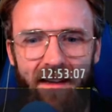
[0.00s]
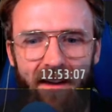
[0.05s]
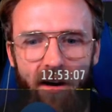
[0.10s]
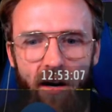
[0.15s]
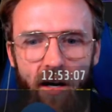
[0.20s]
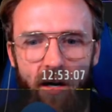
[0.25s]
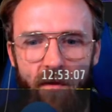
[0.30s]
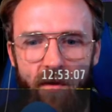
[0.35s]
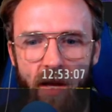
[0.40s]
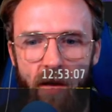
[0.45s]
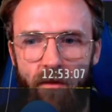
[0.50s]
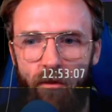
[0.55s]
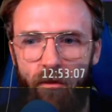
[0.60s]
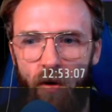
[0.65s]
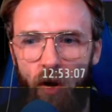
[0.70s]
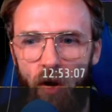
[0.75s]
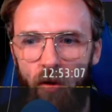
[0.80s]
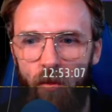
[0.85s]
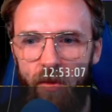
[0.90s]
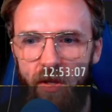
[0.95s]
All right, if you haven't
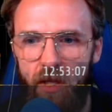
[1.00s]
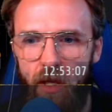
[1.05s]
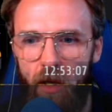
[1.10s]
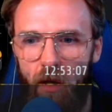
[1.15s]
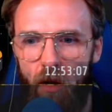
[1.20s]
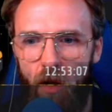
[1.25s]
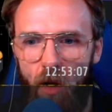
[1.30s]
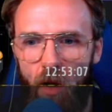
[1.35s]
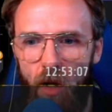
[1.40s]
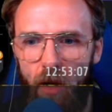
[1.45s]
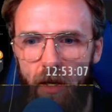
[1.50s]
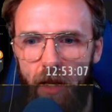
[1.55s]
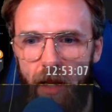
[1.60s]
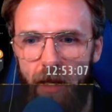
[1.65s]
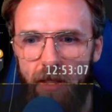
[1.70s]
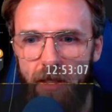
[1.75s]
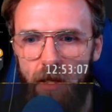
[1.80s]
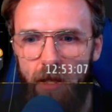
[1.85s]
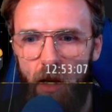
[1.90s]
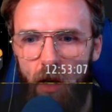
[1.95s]
followed me yet on
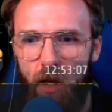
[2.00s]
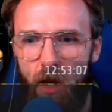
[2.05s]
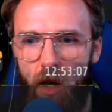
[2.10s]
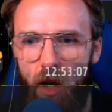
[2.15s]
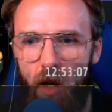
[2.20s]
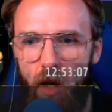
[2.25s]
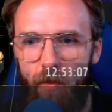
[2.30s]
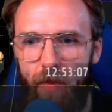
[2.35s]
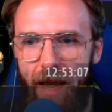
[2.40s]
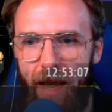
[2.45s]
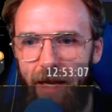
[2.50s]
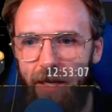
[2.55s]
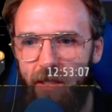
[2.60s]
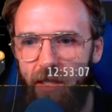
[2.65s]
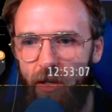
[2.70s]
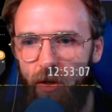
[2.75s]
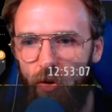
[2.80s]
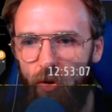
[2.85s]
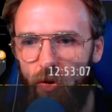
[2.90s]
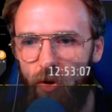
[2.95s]
x dot com at
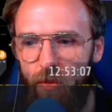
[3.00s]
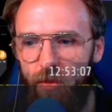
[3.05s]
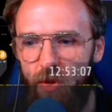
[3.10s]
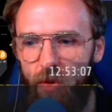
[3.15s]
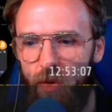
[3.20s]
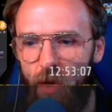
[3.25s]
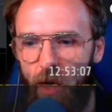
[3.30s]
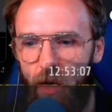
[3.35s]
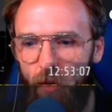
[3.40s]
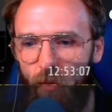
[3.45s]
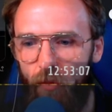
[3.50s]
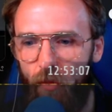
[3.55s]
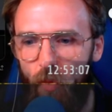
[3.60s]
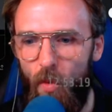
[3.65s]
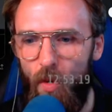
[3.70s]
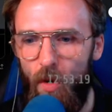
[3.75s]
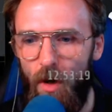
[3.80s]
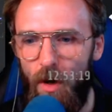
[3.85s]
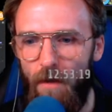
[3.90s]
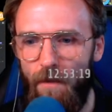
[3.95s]
Dano Crypto nine oh
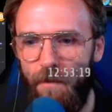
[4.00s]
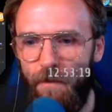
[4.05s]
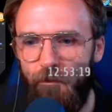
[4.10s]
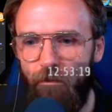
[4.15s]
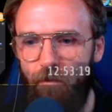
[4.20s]
four,